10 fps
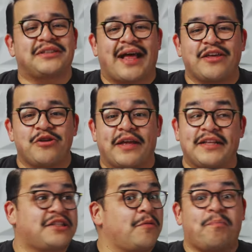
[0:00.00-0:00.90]
tell you that
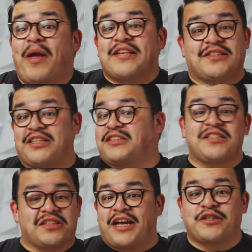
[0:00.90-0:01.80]
it's the best thing
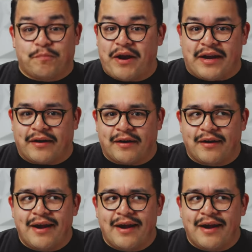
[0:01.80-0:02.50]
since sliced bread,